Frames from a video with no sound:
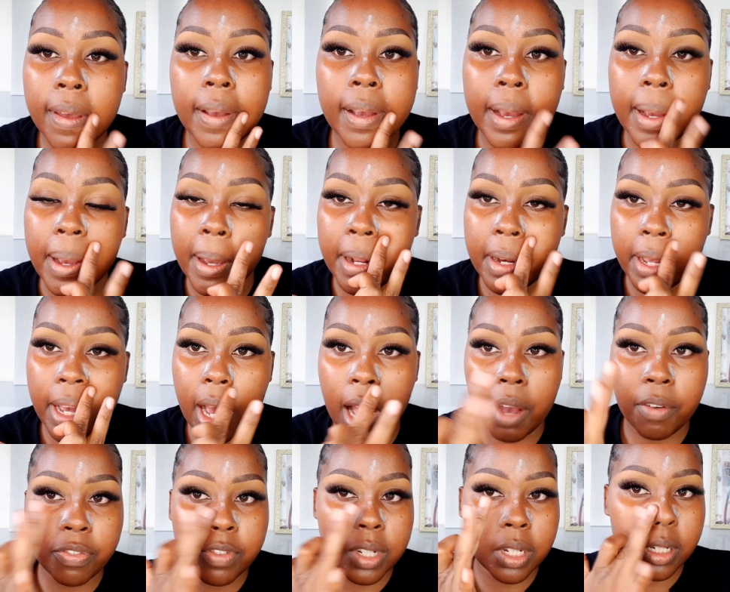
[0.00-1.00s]
and
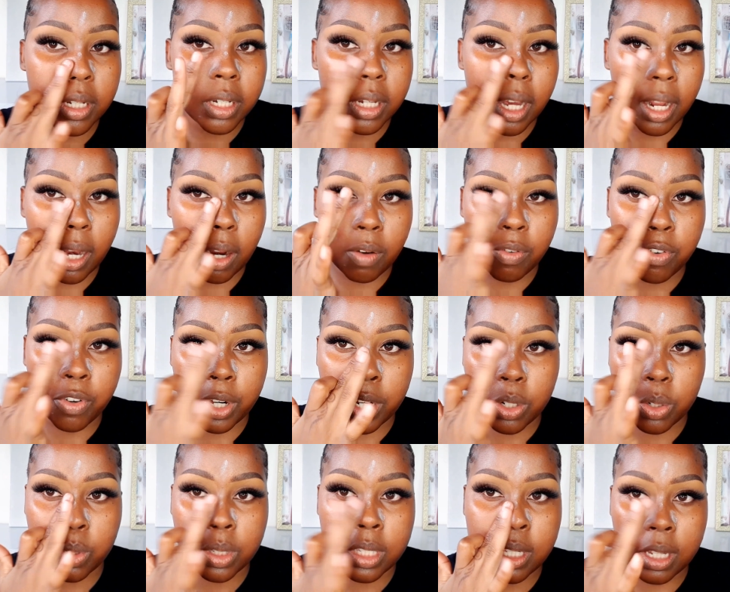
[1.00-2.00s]
after, allow for it
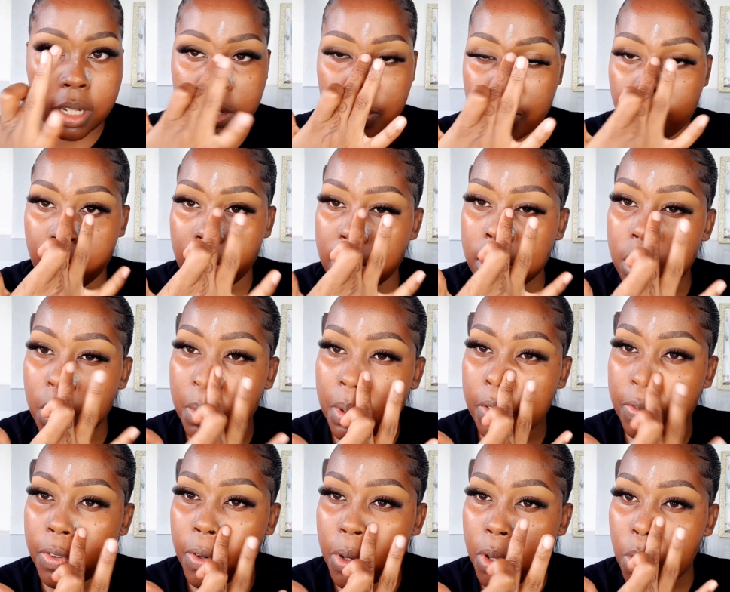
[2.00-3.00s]
to set first
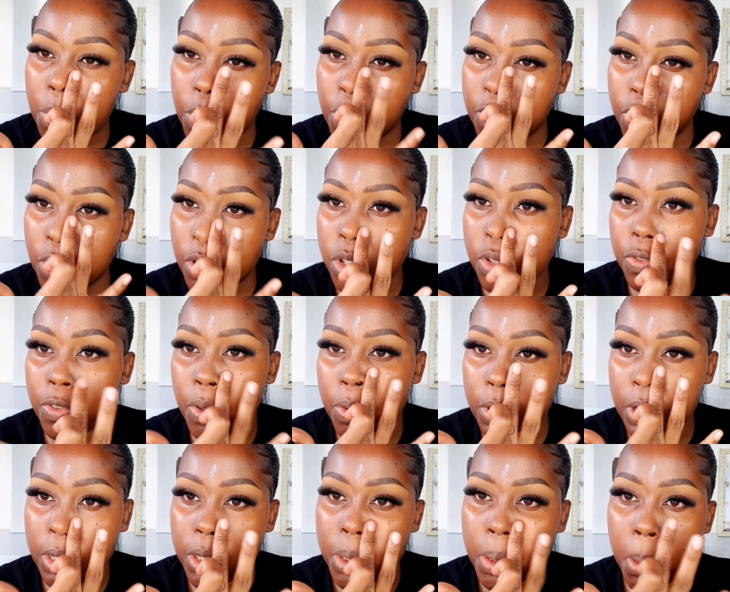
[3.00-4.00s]
before you move on to
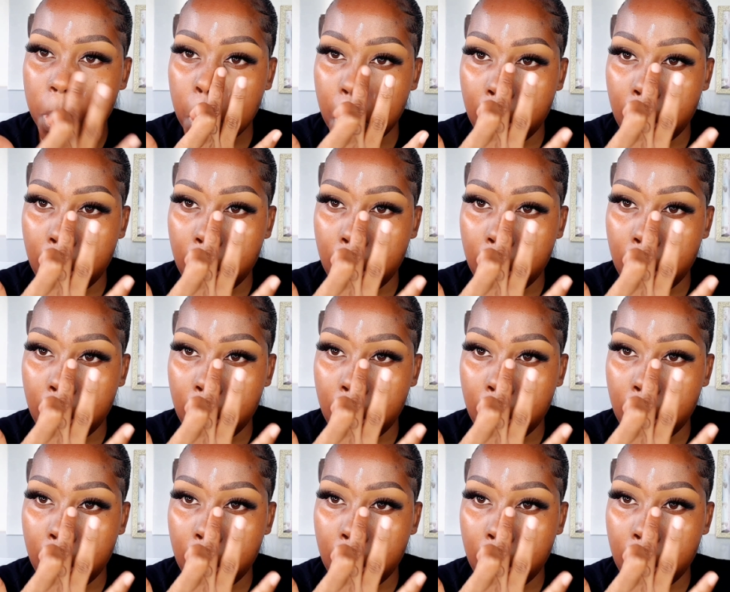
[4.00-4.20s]
foundation.